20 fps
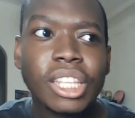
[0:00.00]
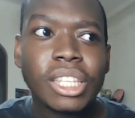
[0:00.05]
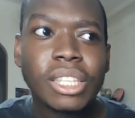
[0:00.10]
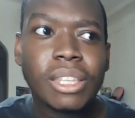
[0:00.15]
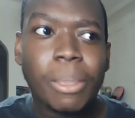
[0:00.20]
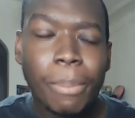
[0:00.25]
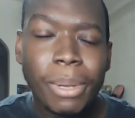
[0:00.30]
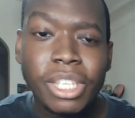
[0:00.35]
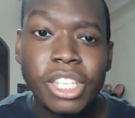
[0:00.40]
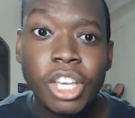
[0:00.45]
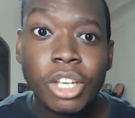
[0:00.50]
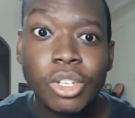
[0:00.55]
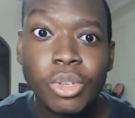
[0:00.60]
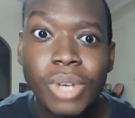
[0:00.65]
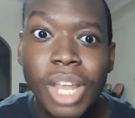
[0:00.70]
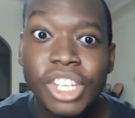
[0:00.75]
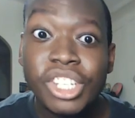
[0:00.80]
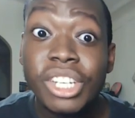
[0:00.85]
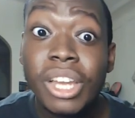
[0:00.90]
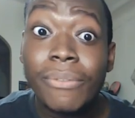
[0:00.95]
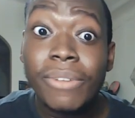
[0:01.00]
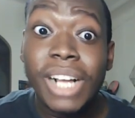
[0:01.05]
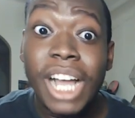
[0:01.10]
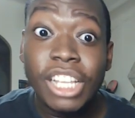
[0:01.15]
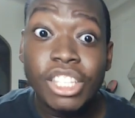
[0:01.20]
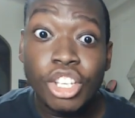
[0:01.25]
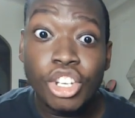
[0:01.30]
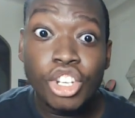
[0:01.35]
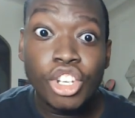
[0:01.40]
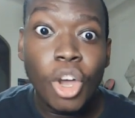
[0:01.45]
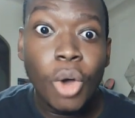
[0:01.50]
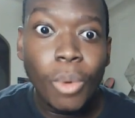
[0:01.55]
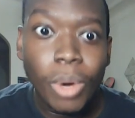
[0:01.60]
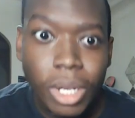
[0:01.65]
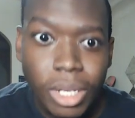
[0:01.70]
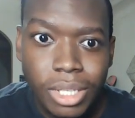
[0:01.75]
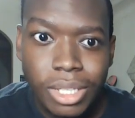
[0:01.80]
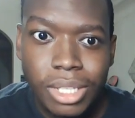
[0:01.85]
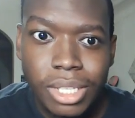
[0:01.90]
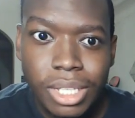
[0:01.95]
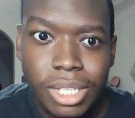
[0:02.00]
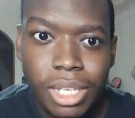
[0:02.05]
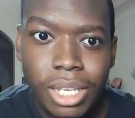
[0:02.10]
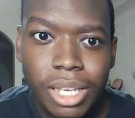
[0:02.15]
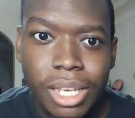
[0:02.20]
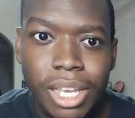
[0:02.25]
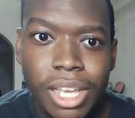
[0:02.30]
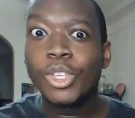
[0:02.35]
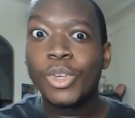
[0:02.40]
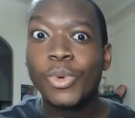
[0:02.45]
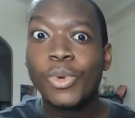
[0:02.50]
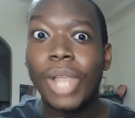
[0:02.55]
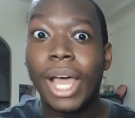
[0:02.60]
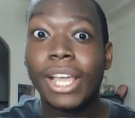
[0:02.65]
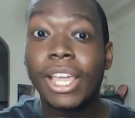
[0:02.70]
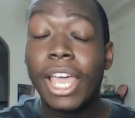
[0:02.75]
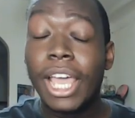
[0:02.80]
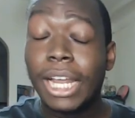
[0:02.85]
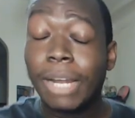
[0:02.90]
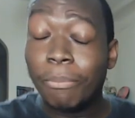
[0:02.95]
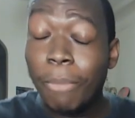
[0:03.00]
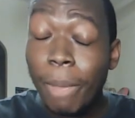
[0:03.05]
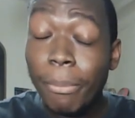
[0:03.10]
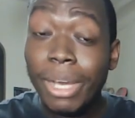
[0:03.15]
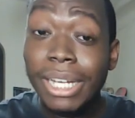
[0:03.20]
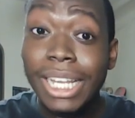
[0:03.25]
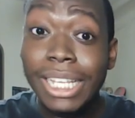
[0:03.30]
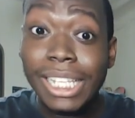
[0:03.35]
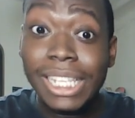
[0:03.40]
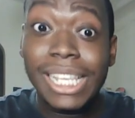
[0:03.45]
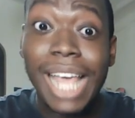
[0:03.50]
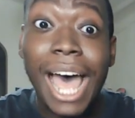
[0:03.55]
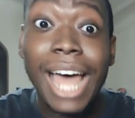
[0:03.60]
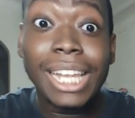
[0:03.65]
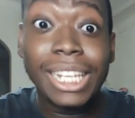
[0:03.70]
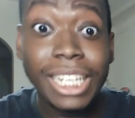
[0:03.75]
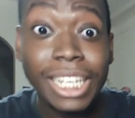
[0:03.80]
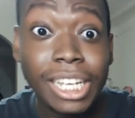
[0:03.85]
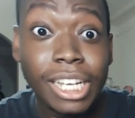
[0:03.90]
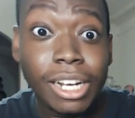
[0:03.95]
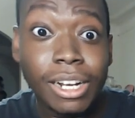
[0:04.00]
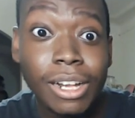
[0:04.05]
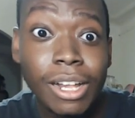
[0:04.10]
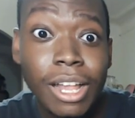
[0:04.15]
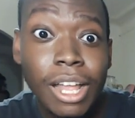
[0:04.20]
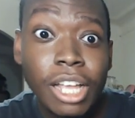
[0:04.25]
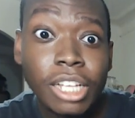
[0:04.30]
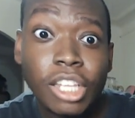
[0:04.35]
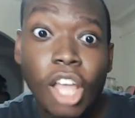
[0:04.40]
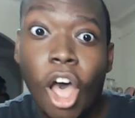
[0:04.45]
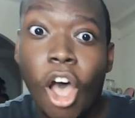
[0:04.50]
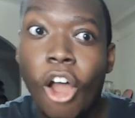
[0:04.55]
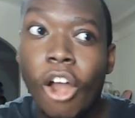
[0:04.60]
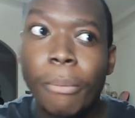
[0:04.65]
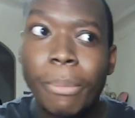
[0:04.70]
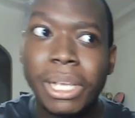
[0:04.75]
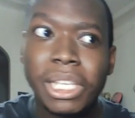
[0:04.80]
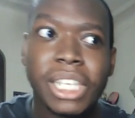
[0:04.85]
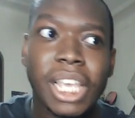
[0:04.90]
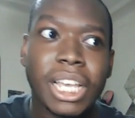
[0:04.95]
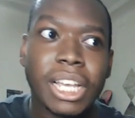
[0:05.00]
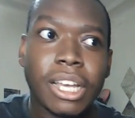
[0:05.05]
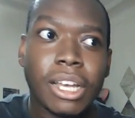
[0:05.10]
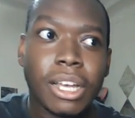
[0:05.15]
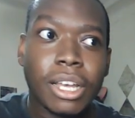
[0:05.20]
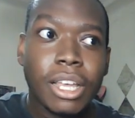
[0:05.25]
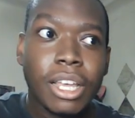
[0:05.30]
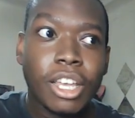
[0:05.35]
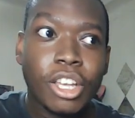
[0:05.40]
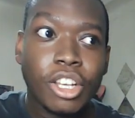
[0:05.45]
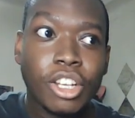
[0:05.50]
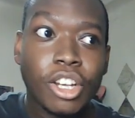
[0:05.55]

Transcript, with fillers: the potential that she never got to show us. Like, remember, this is Aaliyah, the R&B singer, you